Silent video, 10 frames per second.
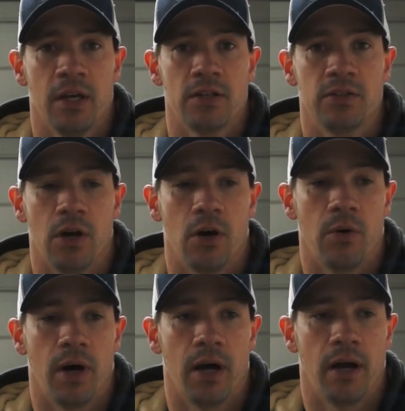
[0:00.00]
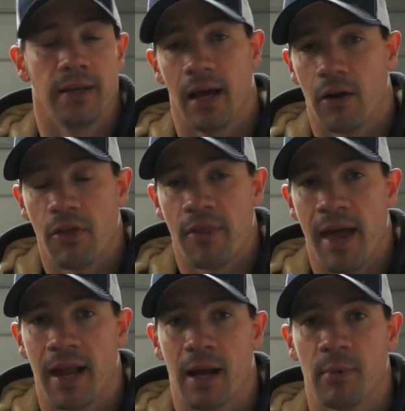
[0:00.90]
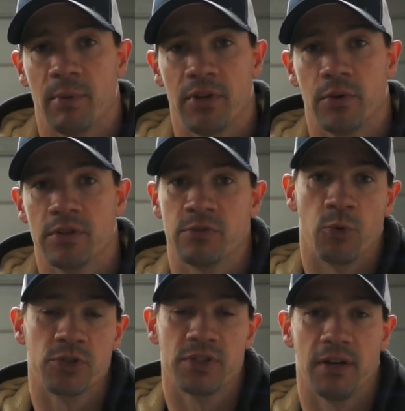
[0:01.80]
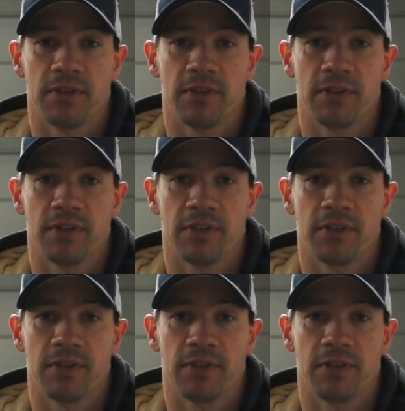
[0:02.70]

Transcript: So yeah, other than that, I'm going to be doing some more stuff,